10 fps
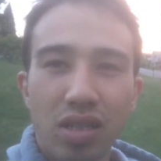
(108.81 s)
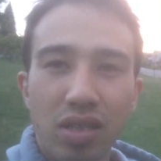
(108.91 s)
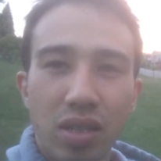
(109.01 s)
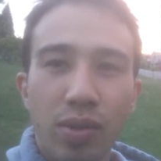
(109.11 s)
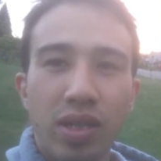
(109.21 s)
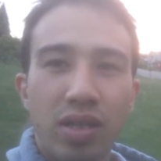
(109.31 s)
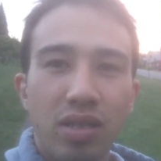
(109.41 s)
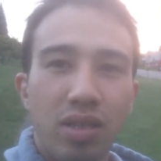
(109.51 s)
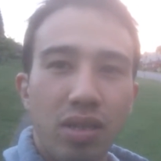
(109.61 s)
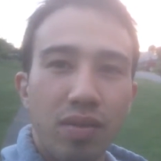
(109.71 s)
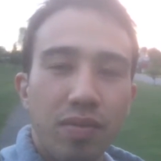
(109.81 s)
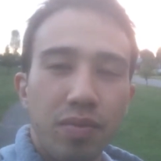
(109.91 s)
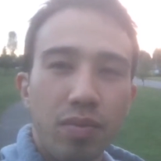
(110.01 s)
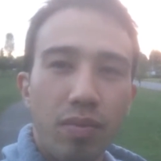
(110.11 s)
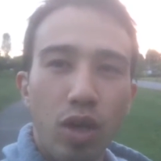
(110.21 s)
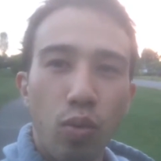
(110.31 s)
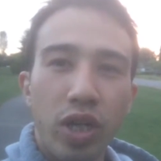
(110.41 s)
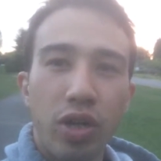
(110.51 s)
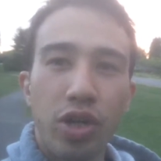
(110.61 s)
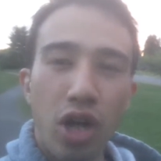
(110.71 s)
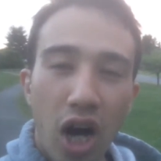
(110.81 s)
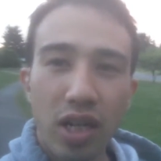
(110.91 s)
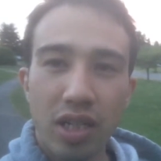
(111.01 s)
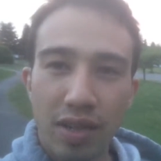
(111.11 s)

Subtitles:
So it is, we are not